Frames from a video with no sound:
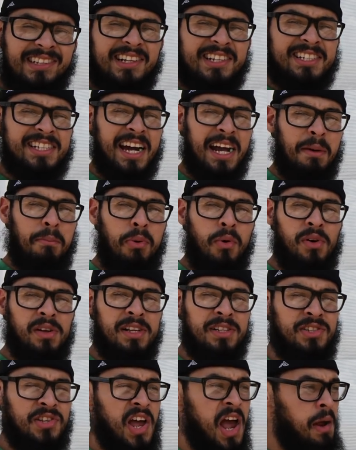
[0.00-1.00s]
It's kind of
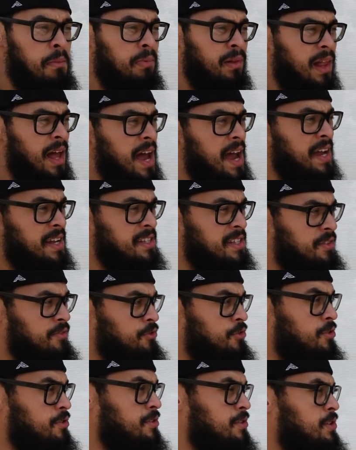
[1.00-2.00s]
pointless to have blinds
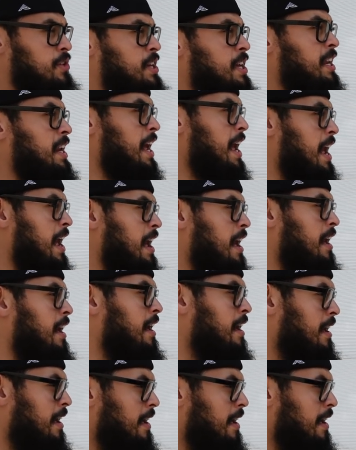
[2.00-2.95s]
if you you can uh